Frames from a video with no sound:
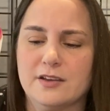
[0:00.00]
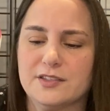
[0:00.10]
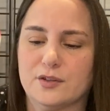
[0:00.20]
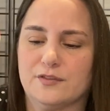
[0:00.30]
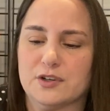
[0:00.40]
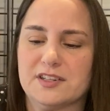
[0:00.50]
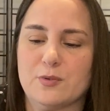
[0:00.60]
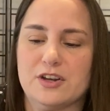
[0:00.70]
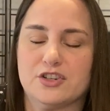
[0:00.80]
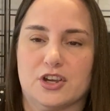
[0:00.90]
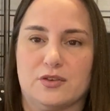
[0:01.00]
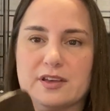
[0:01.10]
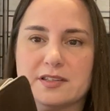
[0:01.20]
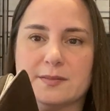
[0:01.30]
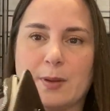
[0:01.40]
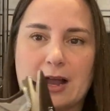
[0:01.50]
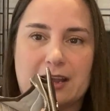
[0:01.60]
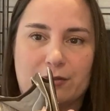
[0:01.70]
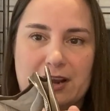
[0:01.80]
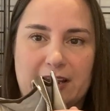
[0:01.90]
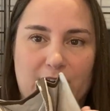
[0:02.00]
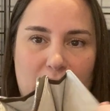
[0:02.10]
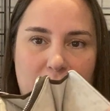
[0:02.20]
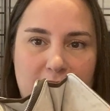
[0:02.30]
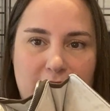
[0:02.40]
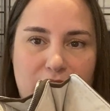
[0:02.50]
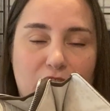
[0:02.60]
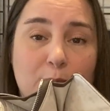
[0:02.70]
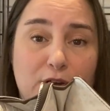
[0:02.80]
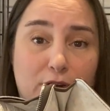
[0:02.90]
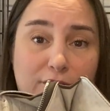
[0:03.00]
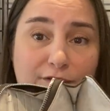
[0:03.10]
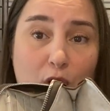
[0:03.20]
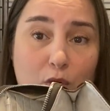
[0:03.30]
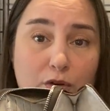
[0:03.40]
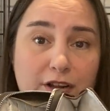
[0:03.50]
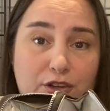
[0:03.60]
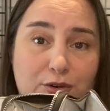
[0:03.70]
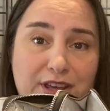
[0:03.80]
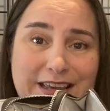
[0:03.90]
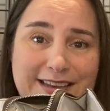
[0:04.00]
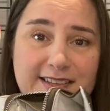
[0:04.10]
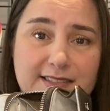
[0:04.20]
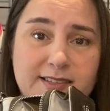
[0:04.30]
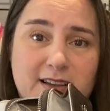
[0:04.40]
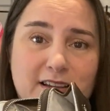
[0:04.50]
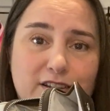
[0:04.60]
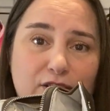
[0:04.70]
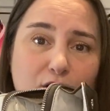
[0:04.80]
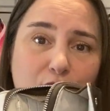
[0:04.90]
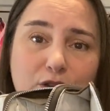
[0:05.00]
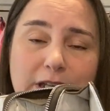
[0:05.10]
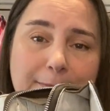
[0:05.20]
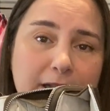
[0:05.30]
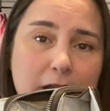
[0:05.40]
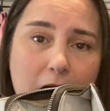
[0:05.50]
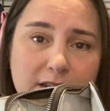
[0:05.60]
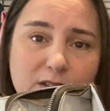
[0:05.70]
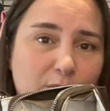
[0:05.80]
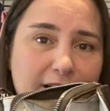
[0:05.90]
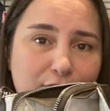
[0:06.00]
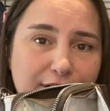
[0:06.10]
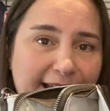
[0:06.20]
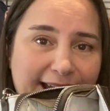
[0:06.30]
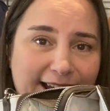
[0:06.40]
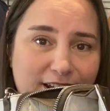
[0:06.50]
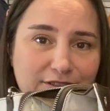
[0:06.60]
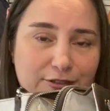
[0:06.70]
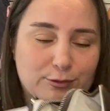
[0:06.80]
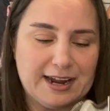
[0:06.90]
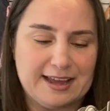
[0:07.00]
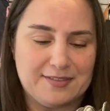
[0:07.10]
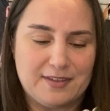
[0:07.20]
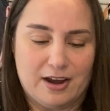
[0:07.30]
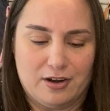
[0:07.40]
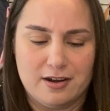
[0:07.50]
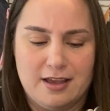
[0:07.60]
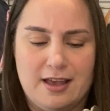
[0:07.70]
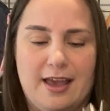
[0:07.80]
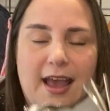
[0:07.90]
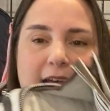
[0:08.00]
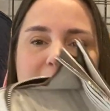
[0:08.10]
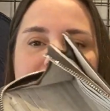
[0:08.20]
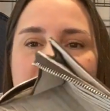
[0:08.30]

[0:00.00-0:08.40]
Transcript: So first I want to show you this pocket right here. You can put your phone, your keys, your lip gloss, whatever you have right in there. And